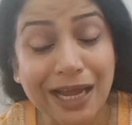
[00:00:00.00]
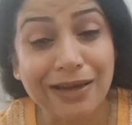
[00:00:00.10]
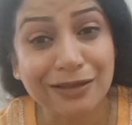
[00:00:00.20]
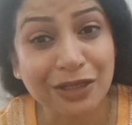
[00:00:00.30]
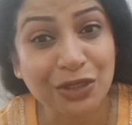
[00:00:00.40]

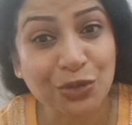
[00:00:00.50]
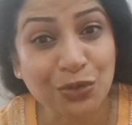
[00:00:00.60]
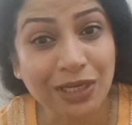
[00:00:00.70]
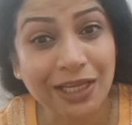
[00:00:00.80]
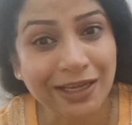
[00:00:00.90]
at the
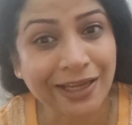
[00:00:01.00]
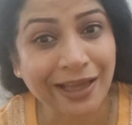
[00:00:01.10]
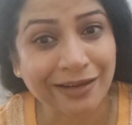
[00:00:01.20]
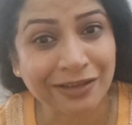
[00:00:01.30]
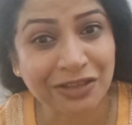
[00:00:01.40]
unique
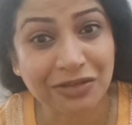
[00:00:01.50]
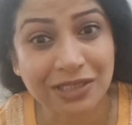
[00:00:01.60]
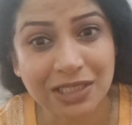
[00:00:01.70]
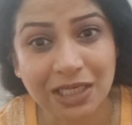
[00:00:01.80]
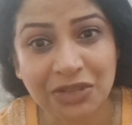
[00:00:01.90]

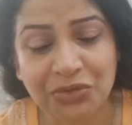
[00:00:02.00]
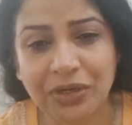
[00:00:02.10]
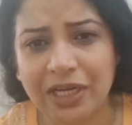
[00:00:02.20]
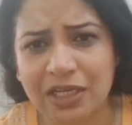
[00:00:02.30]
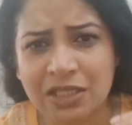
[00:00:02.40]
characteristic
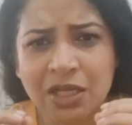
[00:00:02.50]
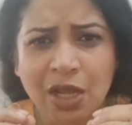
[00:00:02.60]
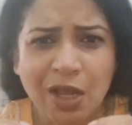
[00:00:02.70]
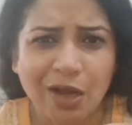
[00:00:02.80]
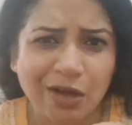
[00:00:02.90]
traits
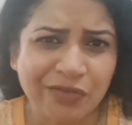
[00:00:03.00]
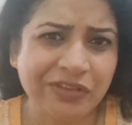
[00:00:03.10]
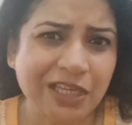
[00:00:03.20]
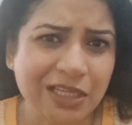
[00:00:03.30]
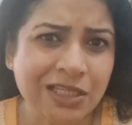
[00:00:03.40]
of
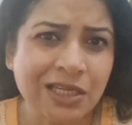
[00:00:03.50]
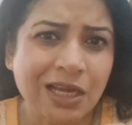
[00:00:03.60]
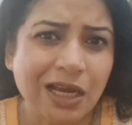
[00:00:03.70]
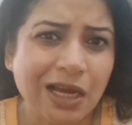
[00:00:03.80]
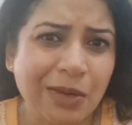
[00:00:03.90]
these
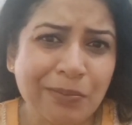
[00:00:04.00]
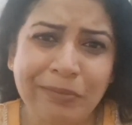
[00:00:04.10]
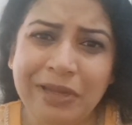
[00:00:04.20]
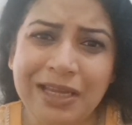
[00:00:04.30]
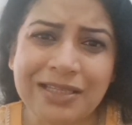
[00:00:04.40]

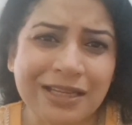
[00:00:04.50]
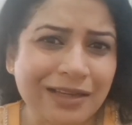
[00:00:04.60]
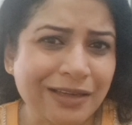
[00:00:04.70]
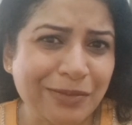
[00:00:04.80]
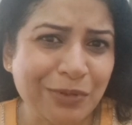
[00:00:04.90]

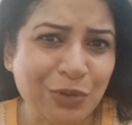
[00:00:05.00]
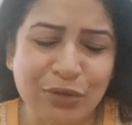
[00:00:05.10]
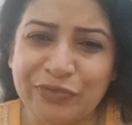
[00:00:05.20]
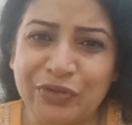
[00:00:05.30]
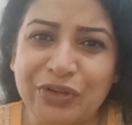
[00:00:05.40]
amazingly
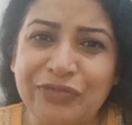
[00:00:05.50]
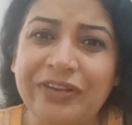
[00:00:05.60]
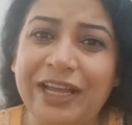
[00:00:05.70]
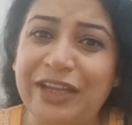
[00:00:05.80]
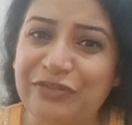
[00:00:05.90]
beautiful
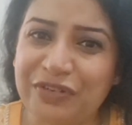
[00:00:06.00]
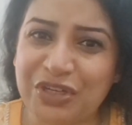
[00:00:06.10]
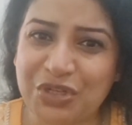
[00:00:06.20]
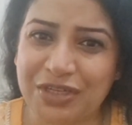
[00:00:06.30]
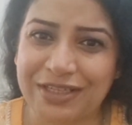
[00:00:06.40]
flying
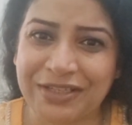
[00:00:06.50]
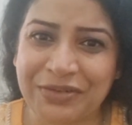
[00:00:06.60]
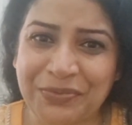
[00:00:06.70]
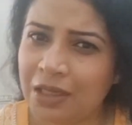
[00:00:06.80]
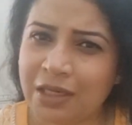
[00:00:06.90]

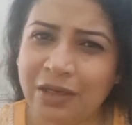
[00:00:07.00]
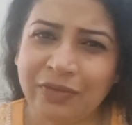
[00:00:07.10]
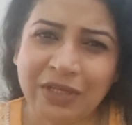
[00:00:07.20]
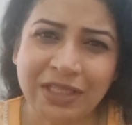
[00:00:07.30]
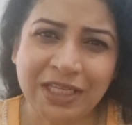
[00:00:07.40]
fishes. Here
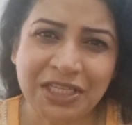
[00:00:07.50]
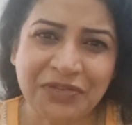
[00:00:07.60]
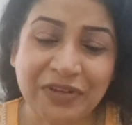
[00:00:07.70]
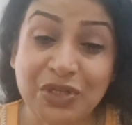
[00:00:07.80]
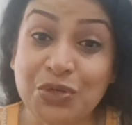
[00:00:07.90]
were these
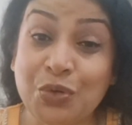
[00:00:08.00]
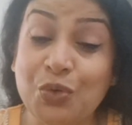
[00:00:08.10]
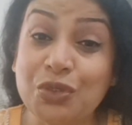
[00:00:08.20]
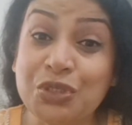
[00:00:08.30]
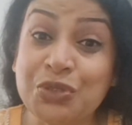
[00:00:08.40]
fish who
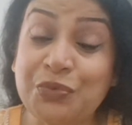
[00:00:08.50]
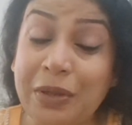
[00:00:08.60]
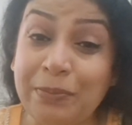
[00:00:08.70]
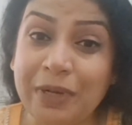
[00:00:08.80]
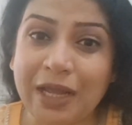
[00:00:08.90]
could
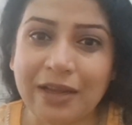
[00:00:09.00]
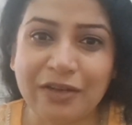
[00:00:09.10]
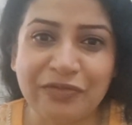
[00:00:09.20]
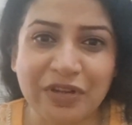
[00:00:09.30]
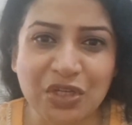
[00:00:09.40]
swim like a
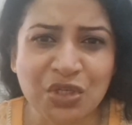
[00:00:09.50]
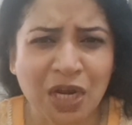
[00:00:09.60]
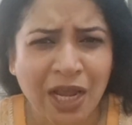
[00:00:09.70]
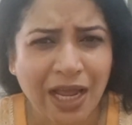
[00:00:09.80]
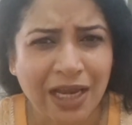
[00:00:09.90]
fish
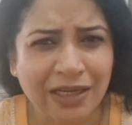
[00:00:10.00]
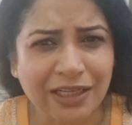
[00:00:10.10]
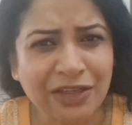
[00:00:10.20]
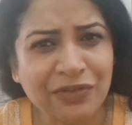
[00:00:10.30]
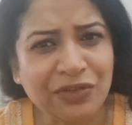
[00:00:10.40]
and
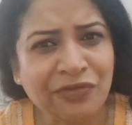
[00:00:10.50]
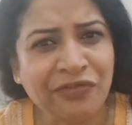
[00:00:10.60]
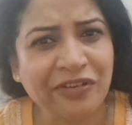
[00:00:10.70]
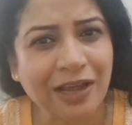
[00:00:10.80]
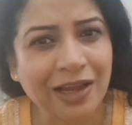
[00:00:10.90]
even
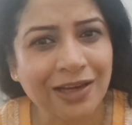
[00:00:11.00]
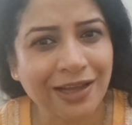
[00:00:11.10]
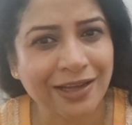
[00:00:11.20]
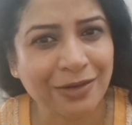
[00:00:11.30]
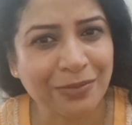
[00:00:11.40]
fly
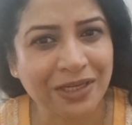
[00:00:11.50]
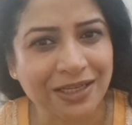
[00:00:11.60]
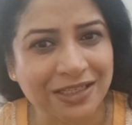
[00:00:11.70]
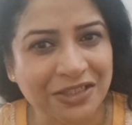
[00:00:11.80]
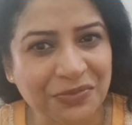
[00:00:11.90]
like a
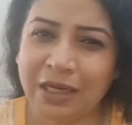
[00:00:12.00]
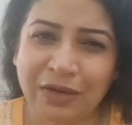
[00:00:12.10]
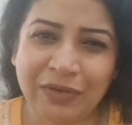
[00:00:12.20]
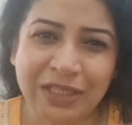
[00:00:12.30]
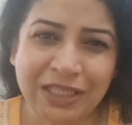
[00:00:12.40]
bird. Here
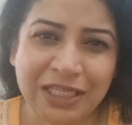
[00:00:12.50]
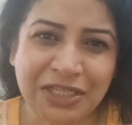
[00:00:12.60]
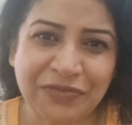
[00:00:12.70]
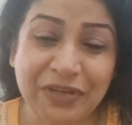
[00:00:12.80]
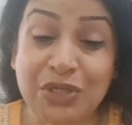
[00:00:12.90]
were
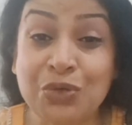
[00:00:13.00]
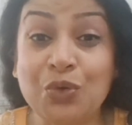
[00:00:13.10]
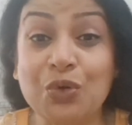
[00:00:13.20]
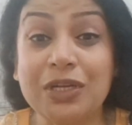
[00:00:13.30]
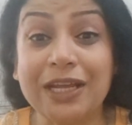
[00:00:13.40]
these fish who
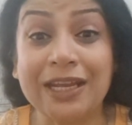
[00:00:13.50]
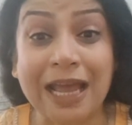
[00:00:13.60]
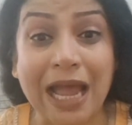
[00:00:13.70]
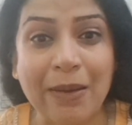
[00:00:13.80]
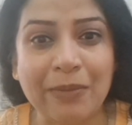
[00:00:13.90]
could
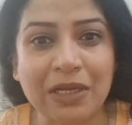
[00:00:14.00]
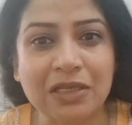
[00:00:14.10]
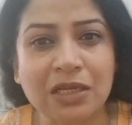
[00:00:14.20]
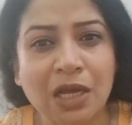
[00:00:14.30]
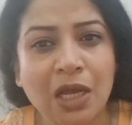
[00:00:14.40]
inhabit